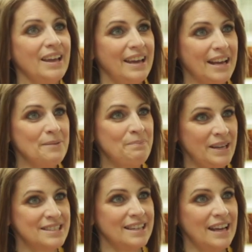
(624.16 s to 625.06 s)
And I
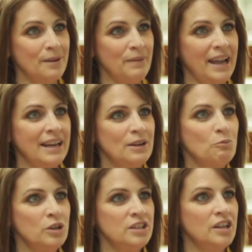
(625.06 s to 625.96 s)
picked it up, and
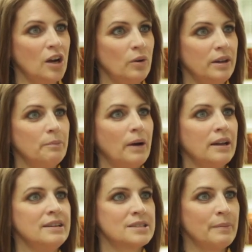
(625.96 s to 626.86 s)
it wouldn't you know it,
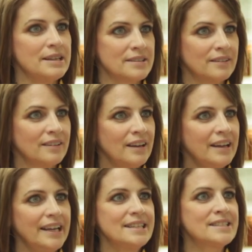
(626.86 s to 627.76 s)
botany is amazing.
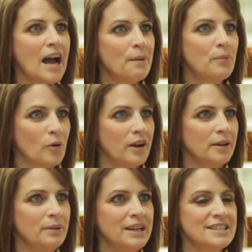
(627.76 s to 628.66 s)
It's not
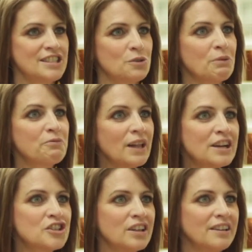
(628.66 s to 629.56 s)
boring because it's a
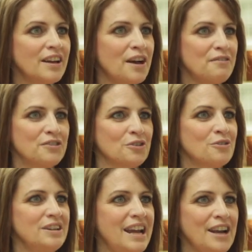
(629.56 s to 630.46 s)
reflection of the
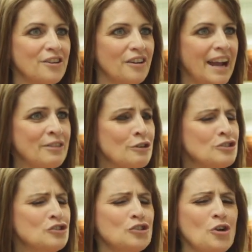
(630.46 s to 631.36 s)
creator, and
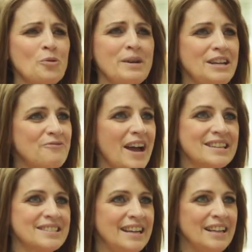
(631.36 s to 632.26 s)
there's so many
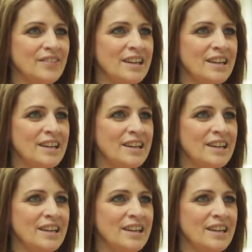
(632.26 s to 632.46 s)
fascinating